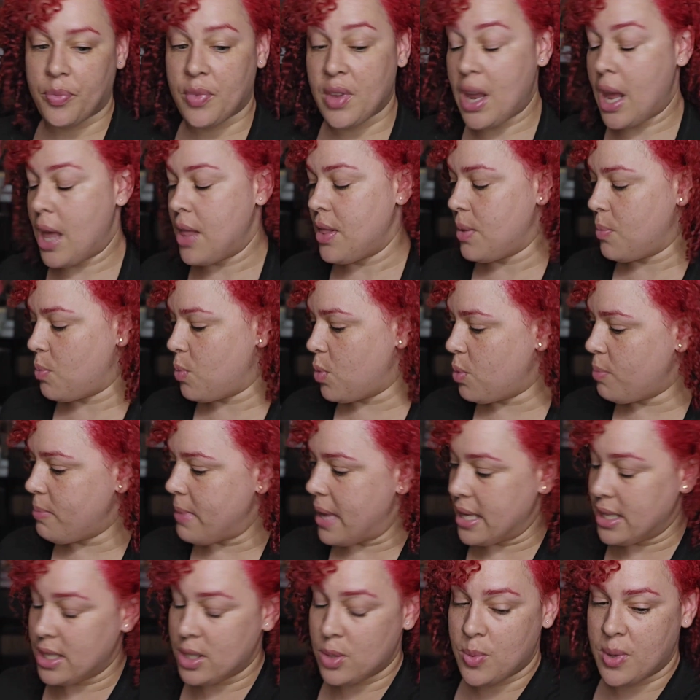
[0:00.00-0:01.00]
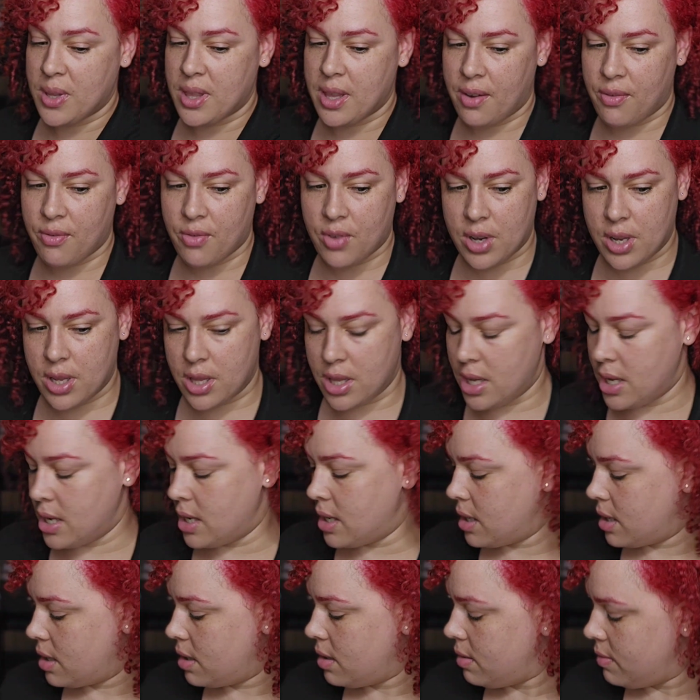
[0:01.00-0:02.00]
and then we'll mess with
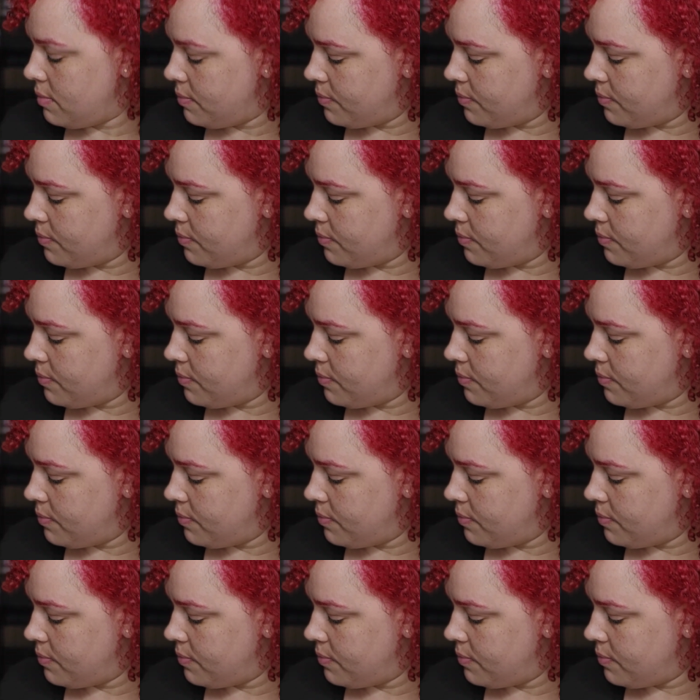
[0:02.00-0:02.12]
everything.